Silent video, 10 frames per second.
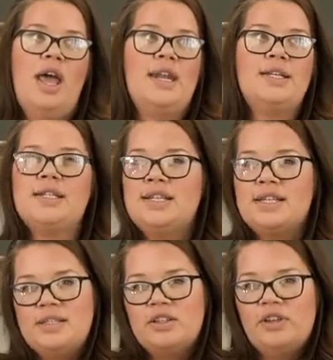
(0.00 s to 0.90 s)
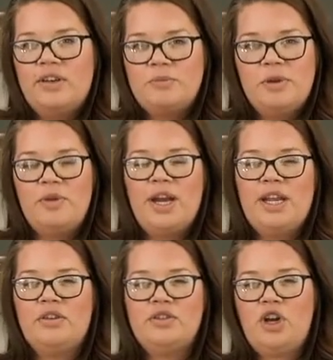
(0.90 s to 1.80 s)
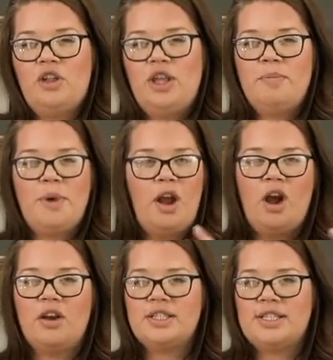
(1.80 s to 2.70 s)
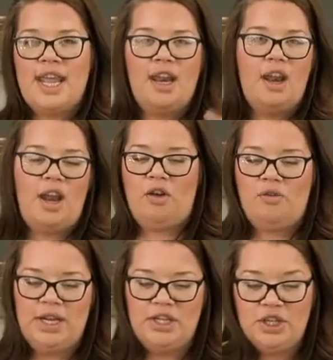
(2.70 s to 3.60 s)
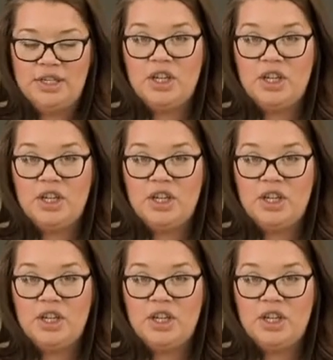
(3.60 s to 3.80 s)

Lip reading: and it doesn't necessarily have to be right here in Charlotte, but our state and our region.